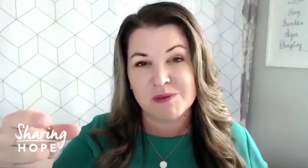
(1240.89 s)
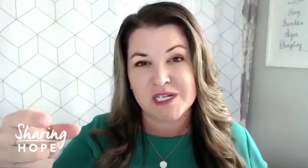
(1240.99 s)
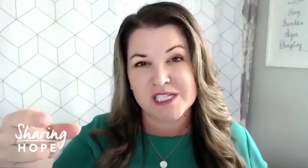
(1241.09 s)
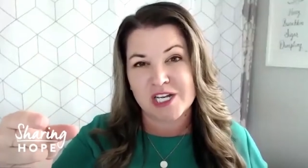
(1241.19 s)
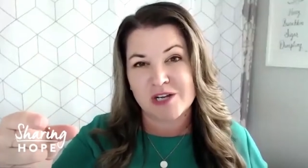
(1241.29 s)

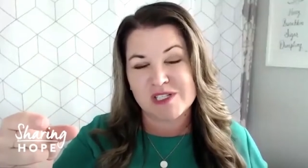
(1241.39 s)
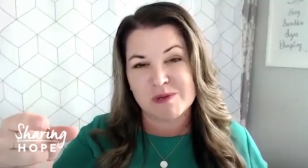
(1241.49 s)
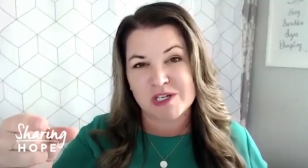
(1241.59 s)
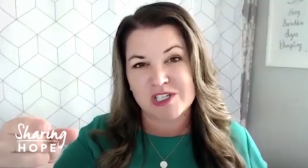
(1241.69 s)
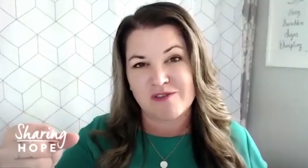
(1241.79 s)
Because I know,
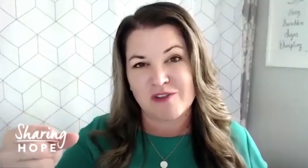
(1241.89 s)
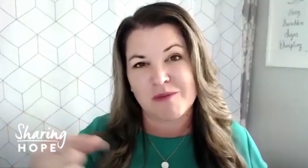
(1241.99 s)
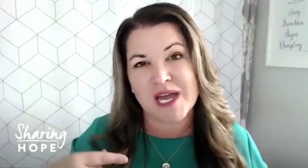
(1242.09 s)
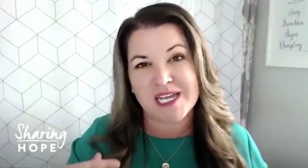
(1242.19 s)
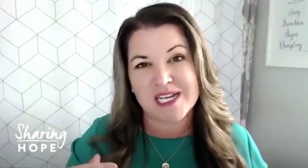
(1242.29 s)
especially for
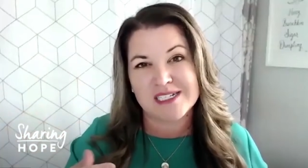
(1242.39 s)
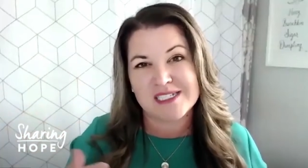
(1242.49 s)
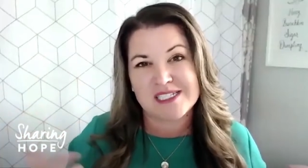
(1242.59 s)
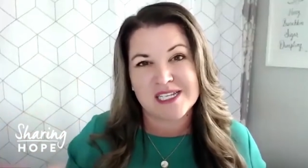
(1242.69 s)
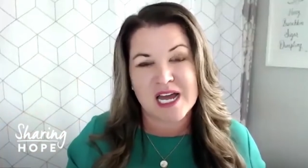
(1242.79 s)
my
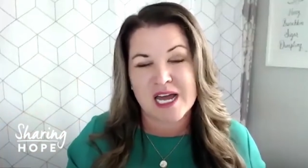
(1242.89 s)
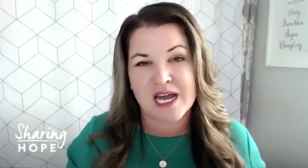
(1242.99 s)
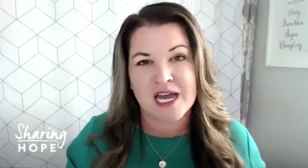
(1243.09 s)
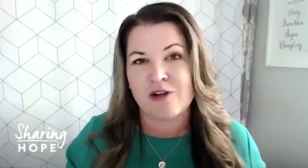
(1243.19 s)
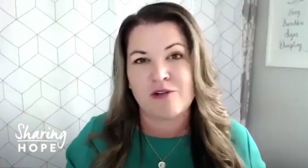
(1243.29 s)
kids,
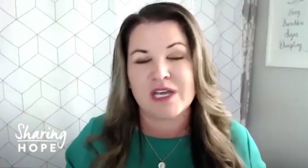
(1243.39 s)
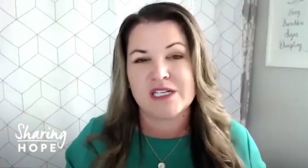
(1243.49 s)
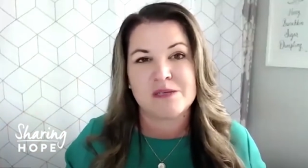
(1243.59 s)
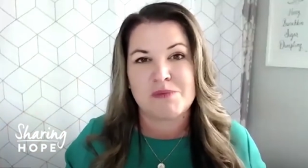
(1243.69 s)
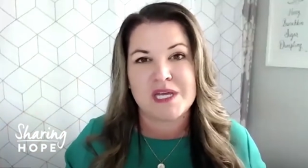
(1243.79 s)
I don't get
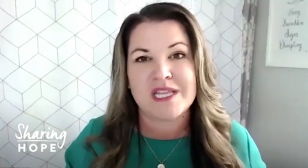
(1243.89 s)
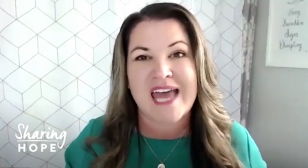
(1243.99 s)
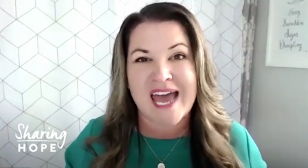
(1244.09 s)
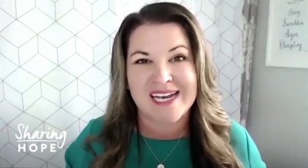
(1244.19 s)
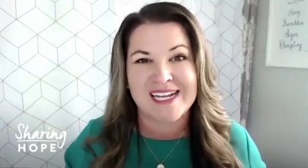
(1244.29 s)
to be
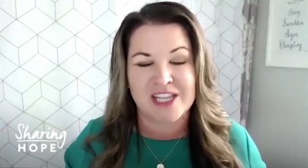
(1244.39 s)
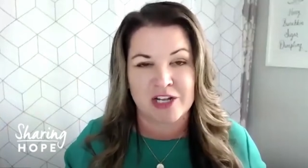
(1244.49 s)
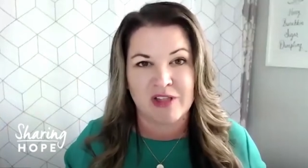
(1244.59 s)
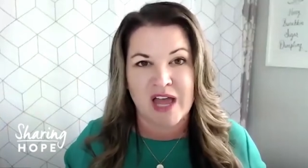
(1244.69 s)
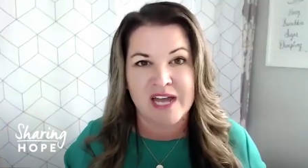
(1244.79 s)
that in
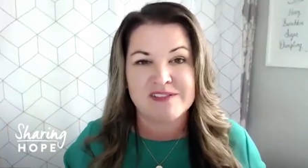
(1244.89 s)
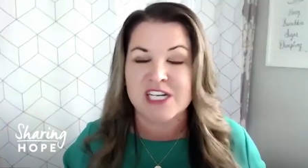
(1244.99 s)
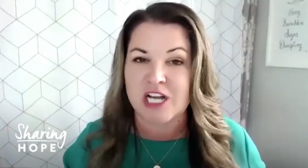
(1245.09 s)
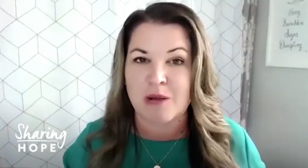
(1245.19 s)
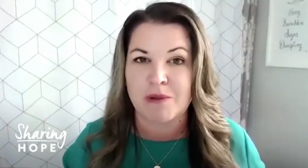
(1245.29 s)
their lives in
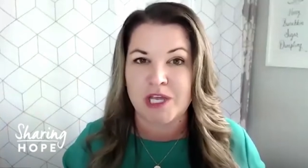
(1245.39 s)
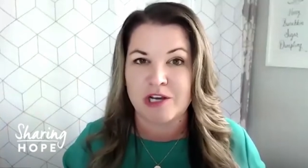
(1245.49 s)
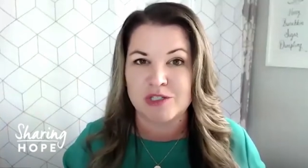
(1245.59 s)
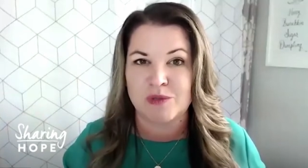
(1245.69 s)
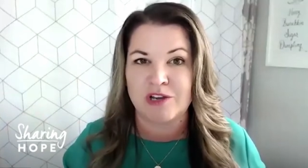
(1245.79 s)
a couple of
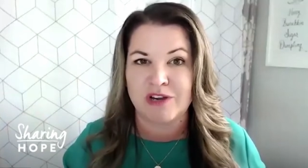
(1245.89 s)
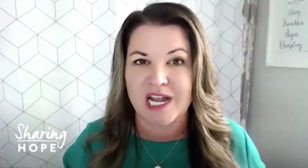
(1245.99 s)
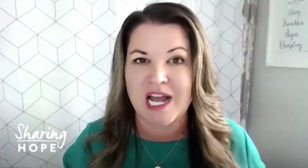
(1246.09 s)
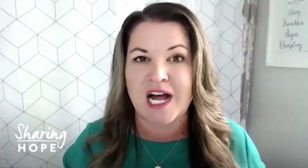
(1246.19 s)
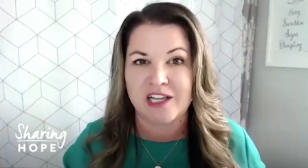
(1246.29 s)
years when they're in
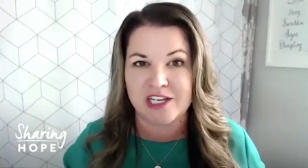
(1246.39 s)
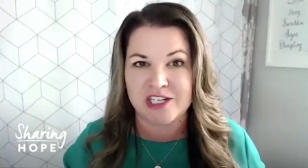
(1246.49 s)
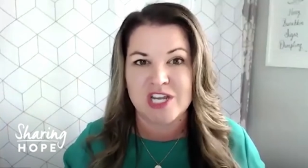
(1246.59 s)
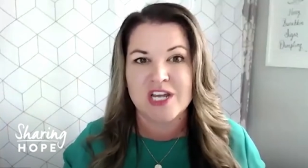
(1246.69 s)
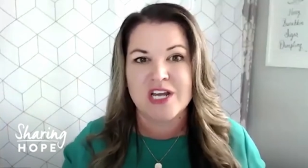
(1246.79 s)
college.